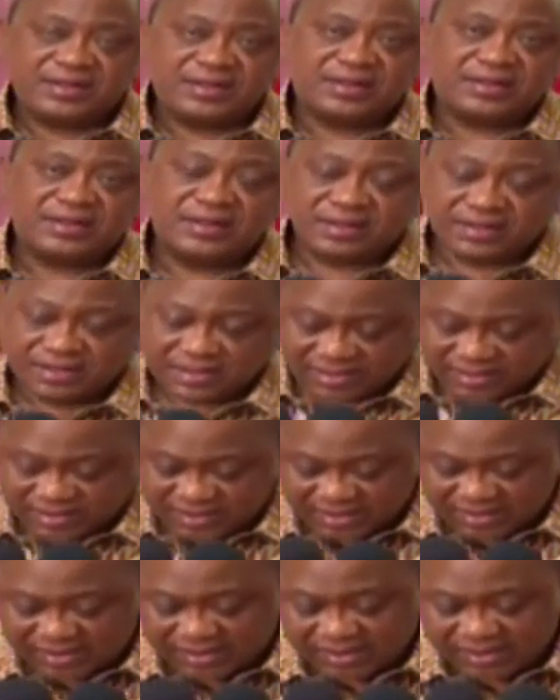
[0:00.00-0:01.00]

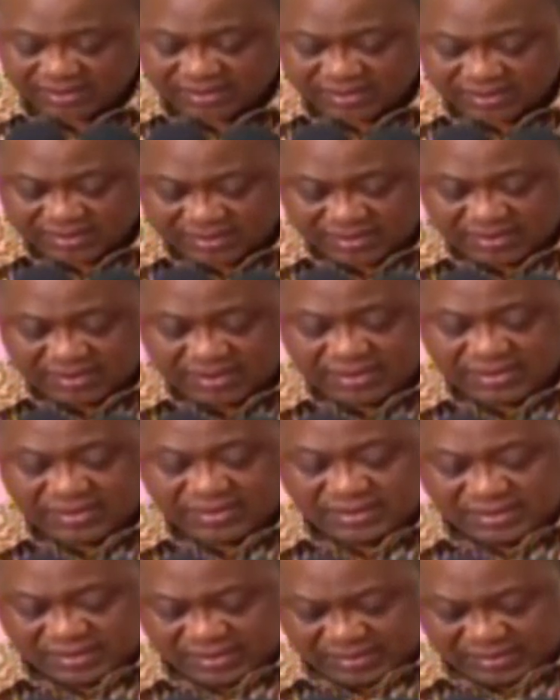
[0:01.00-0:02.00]

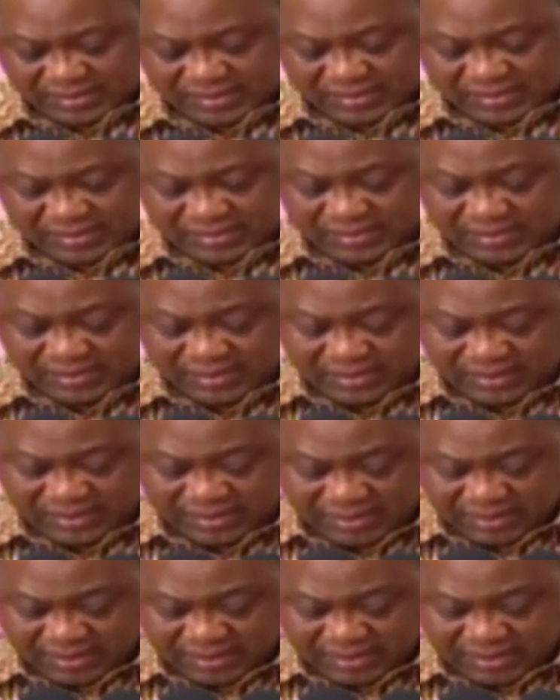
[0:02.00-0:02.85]
(no one is talking)